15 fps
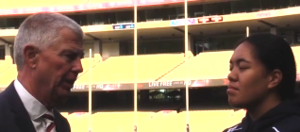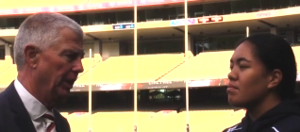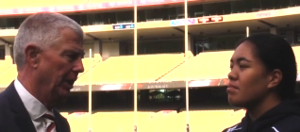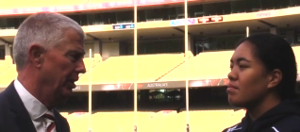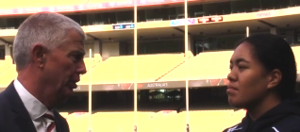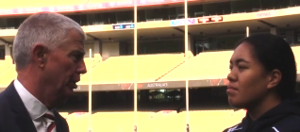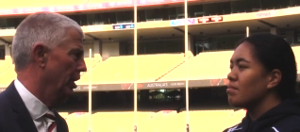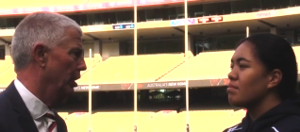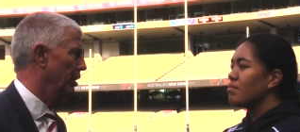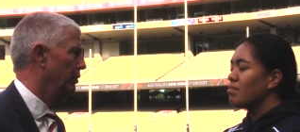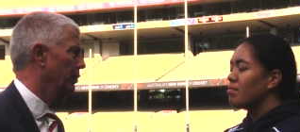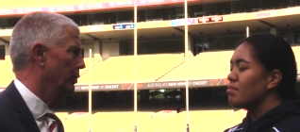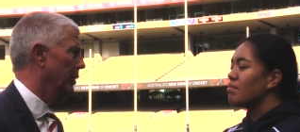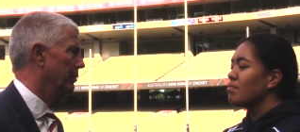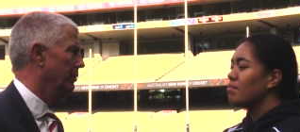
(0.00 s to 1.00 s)
Speaker 1: And so
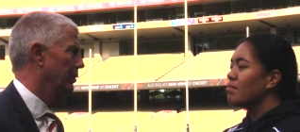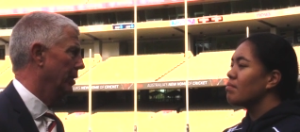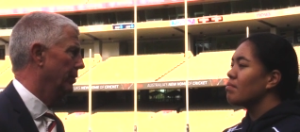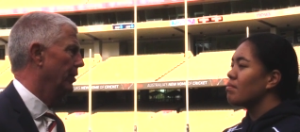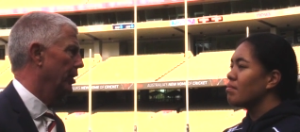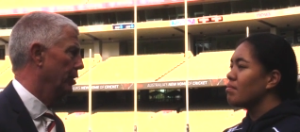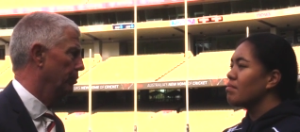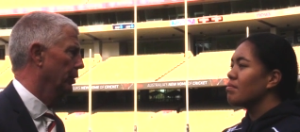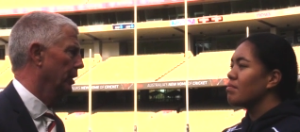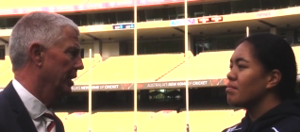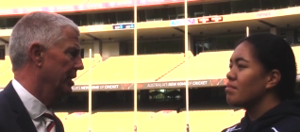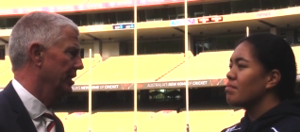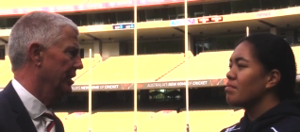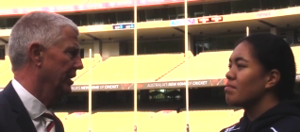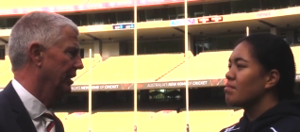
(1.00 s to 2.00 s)
we're, we're very
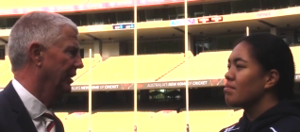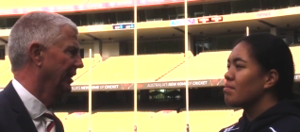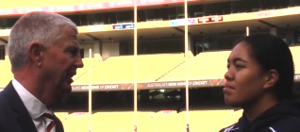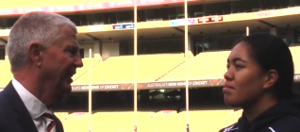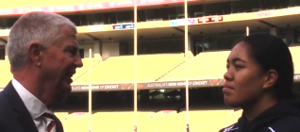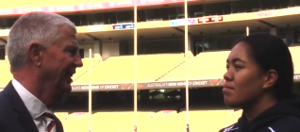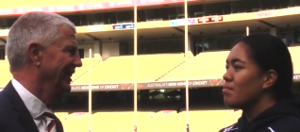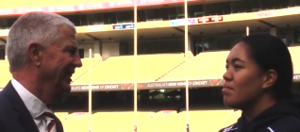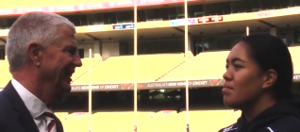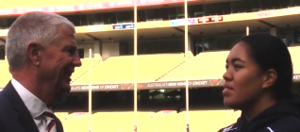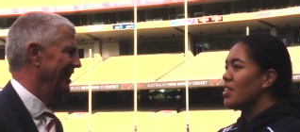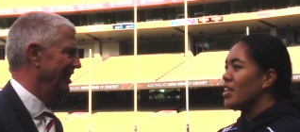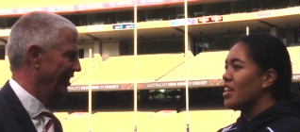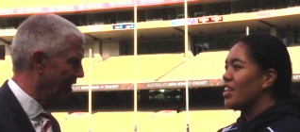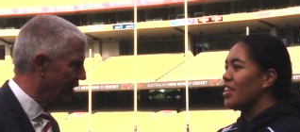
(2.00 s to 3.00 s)
pleased that, that
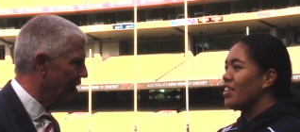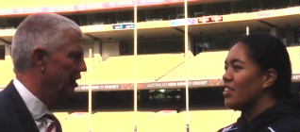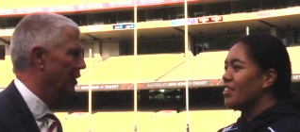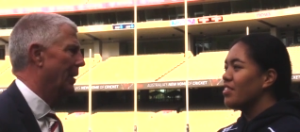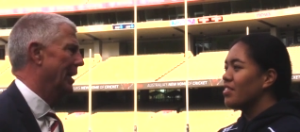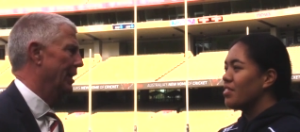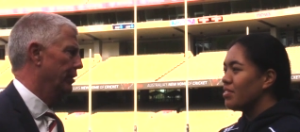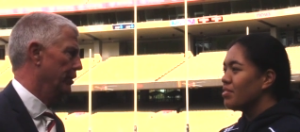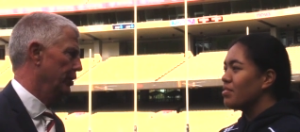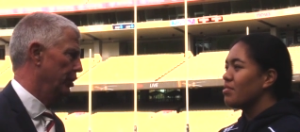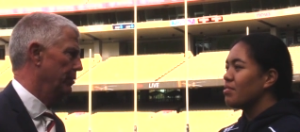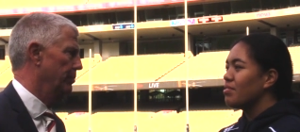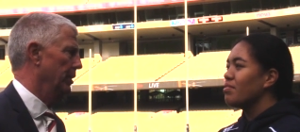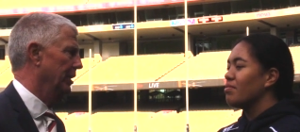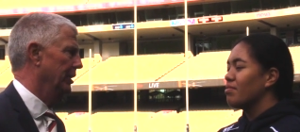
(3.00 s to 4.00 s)
you. you are the
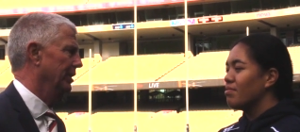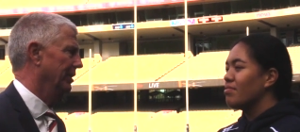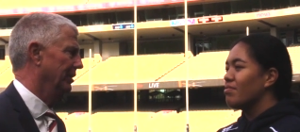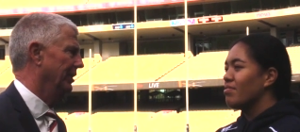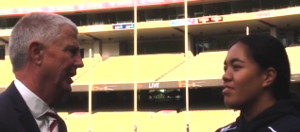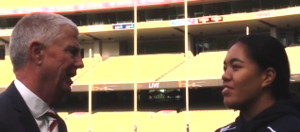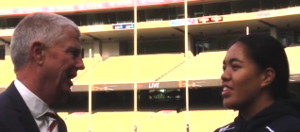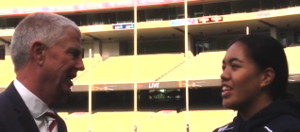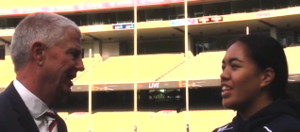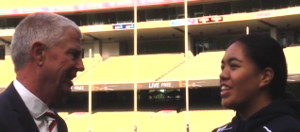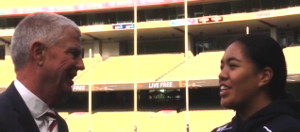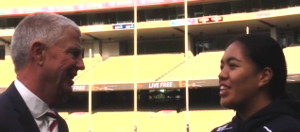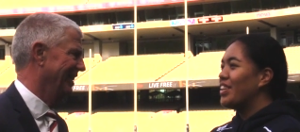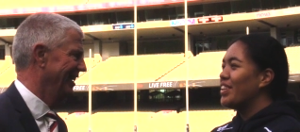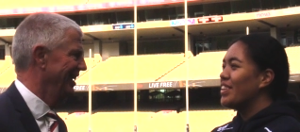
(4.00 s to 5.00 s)
recipient. And
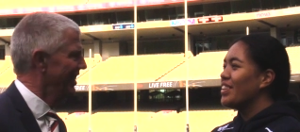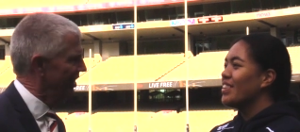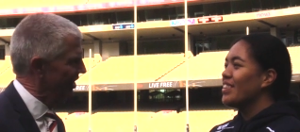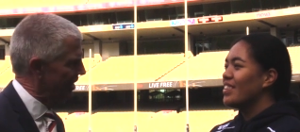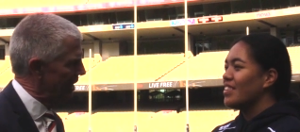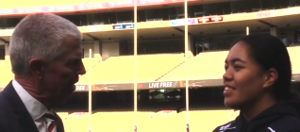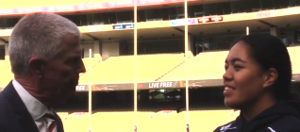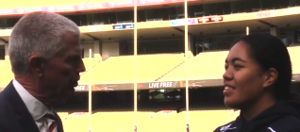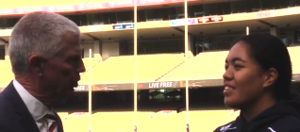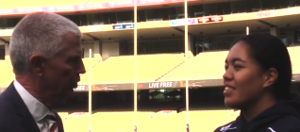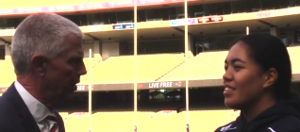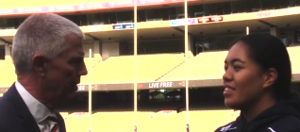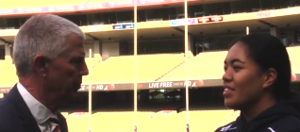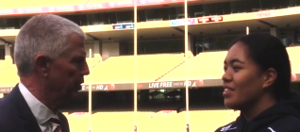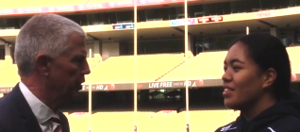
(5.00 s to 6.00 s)
the Netball
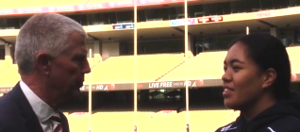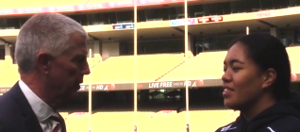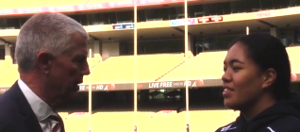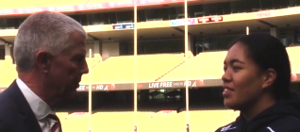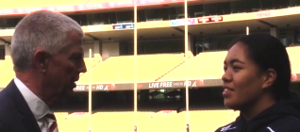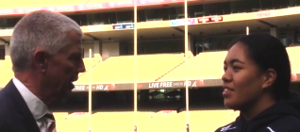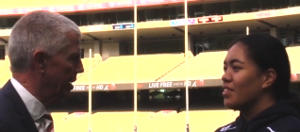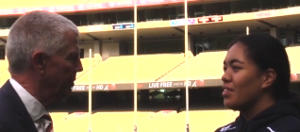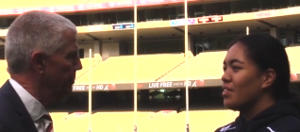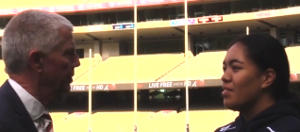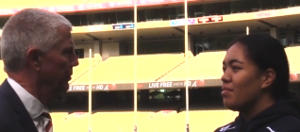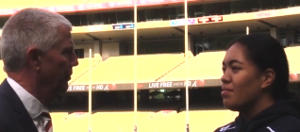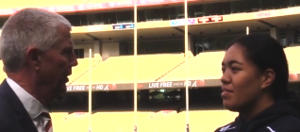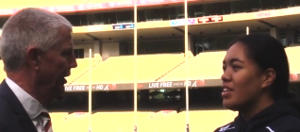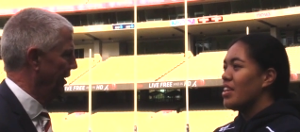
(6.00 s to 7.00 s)
Championship's coming up
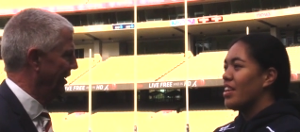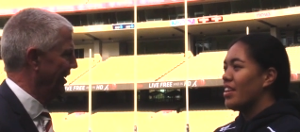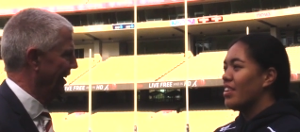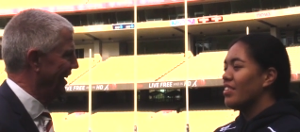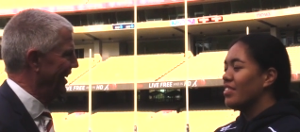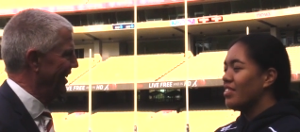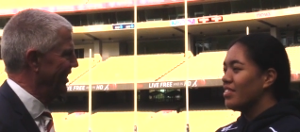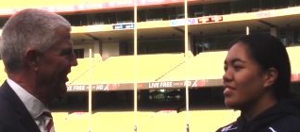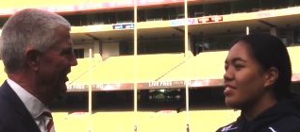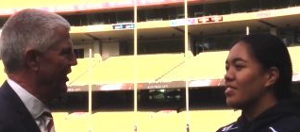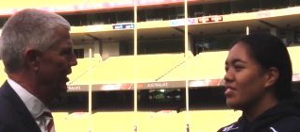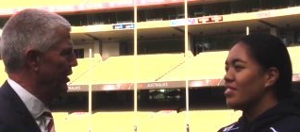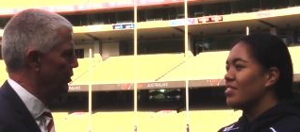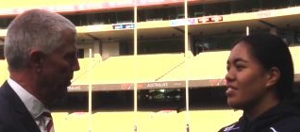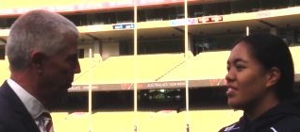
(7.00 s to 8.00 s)
and, yeah. and
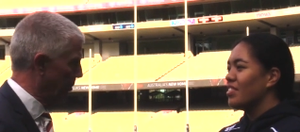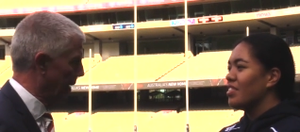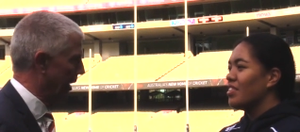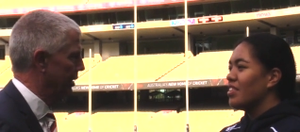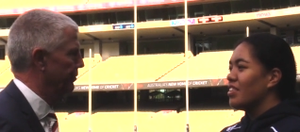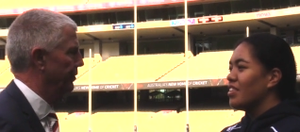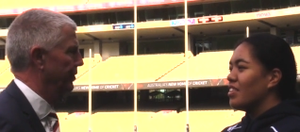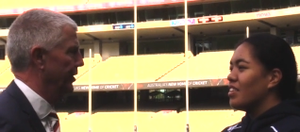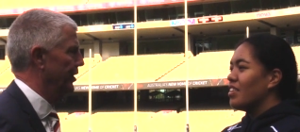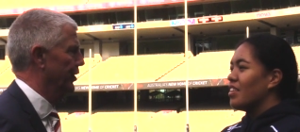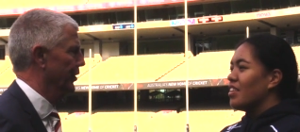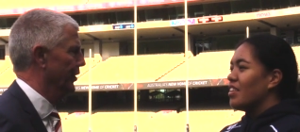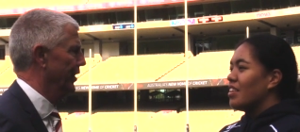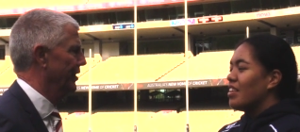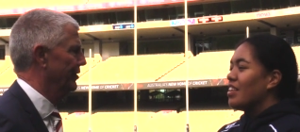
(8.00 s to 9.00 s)
you'll be playing for
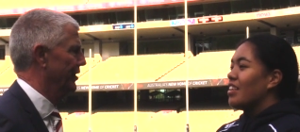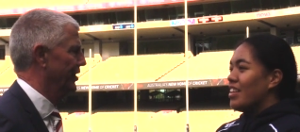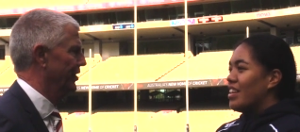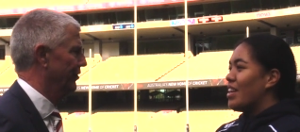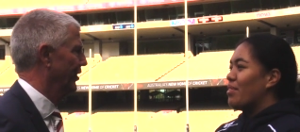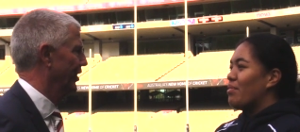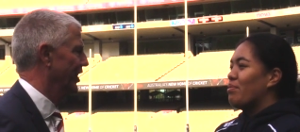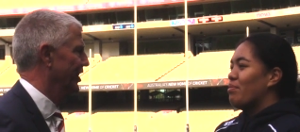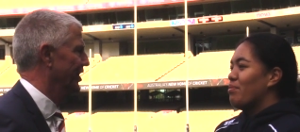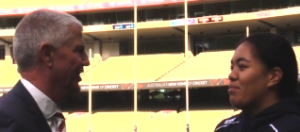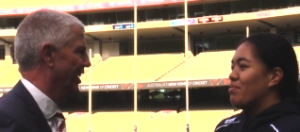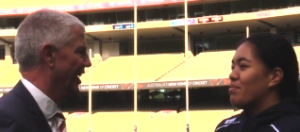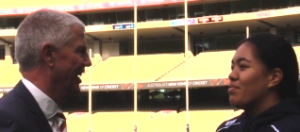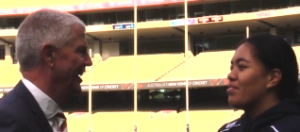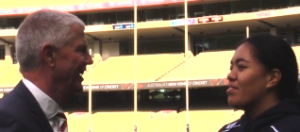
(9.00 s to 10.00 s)
Victoria, which is yeah. very
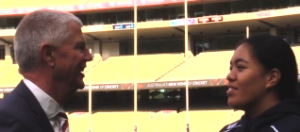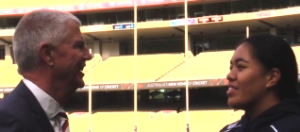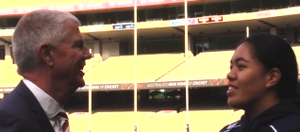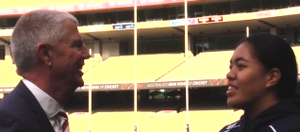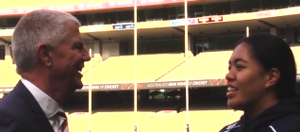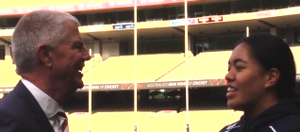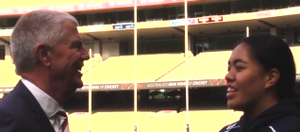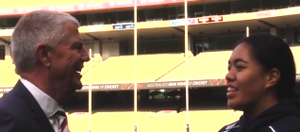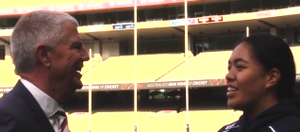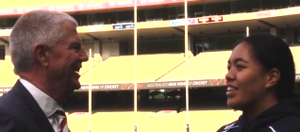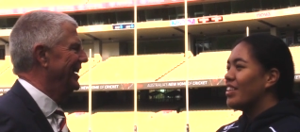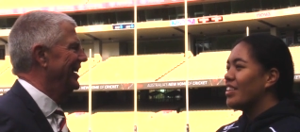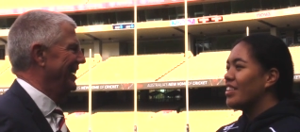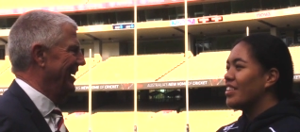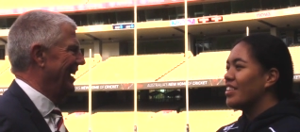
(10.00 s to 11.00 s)
exciting.
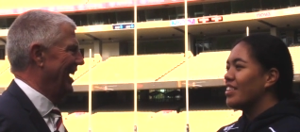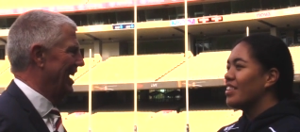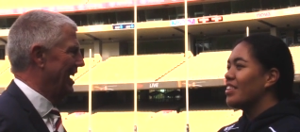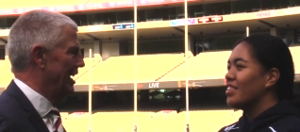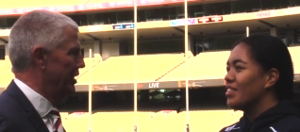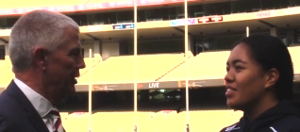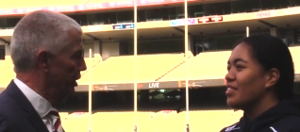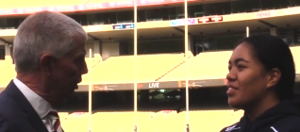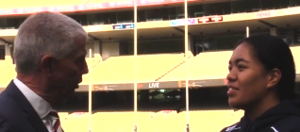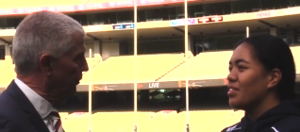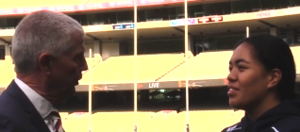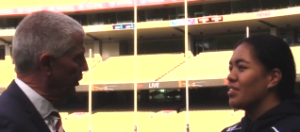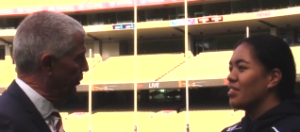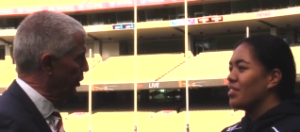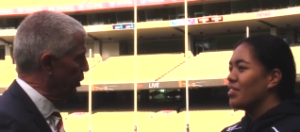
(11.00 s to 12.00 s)
Uh, is this
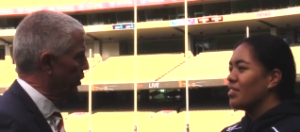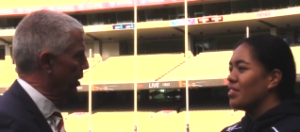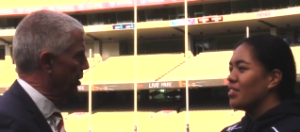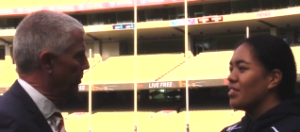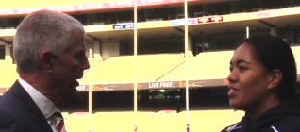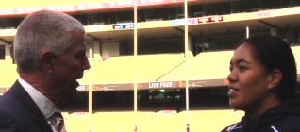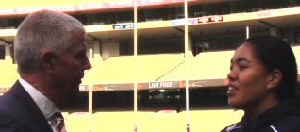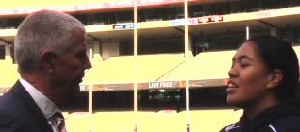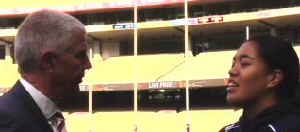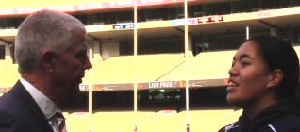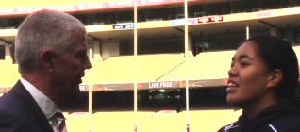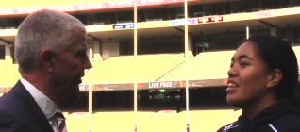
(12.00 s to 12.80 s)
your first time playing for